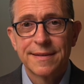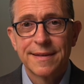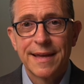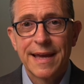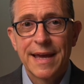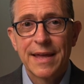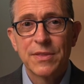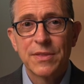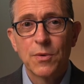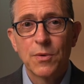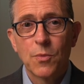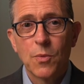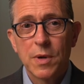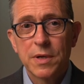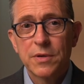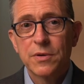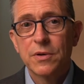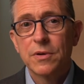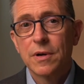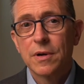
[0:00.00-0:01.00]
And the
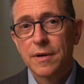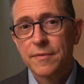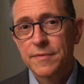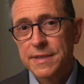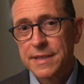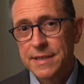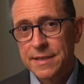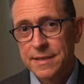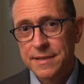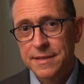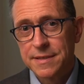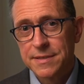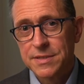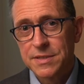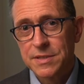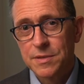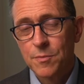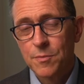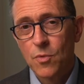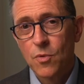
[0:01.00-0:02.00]
wonder of it is,
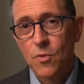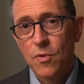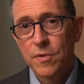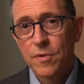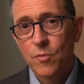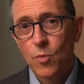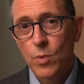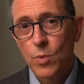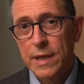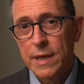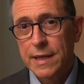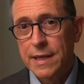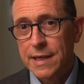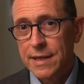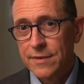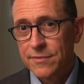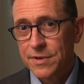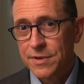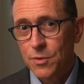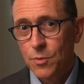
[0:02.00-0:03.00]
the more we
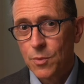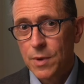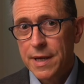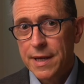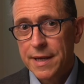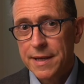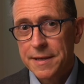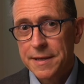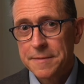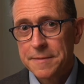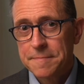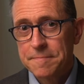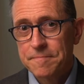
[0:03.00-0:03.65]
give it away,